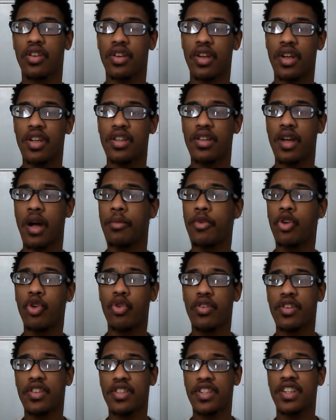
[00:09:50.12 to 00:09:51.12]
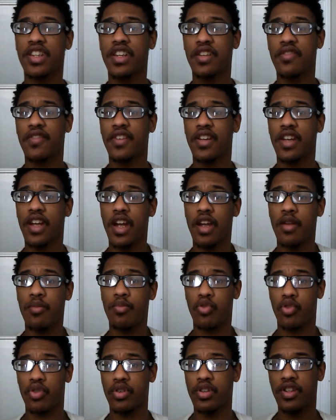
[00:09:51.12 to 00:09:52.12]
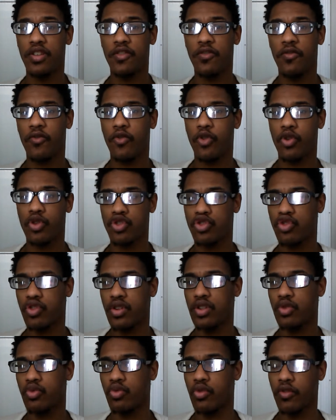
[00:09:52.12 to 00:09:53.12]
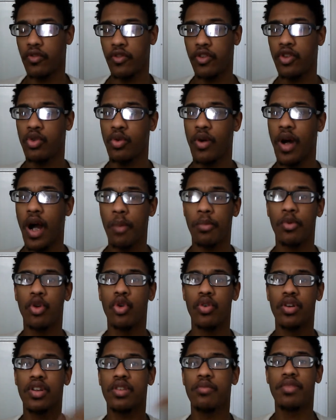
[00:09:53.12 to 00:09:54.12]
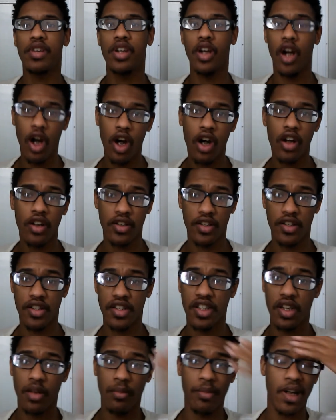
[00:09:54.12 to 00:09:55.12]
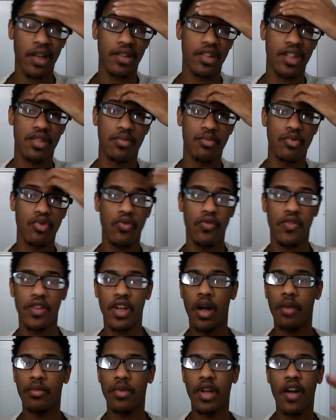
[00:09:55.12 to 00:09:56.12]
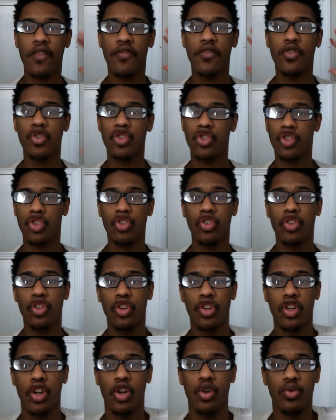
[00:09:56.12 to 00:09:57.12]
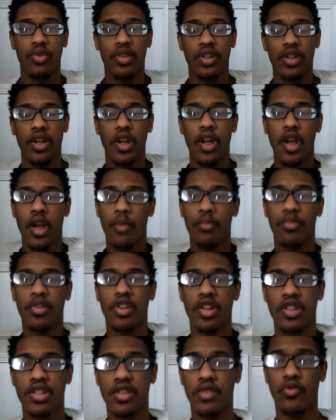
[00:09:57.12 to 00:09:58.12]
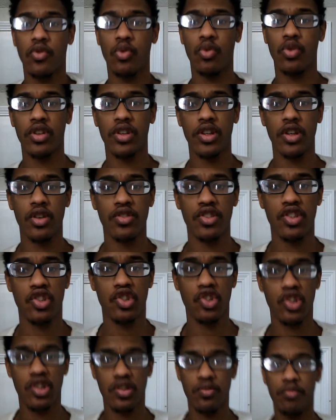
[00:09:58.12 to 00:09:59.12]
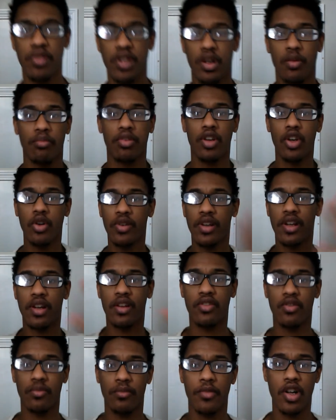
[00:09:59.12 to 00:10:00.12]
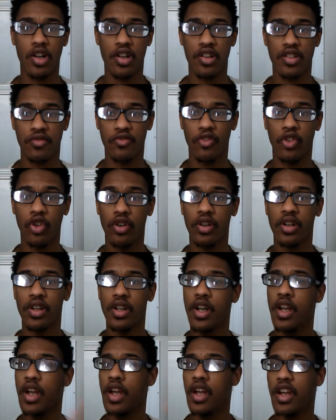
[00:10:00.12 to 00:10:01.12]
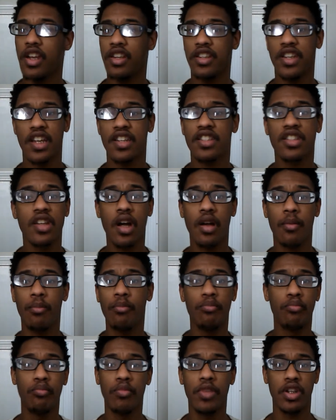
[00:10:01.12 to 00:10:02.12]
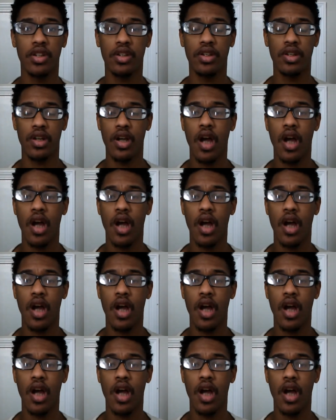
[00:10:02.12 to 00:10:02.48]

I'm going to give it a pretty frustrating review. I'm going to be honest about this movie. I'm not going to sugarcoat it because everyone else is just being blown out of their minds about it. That's not me.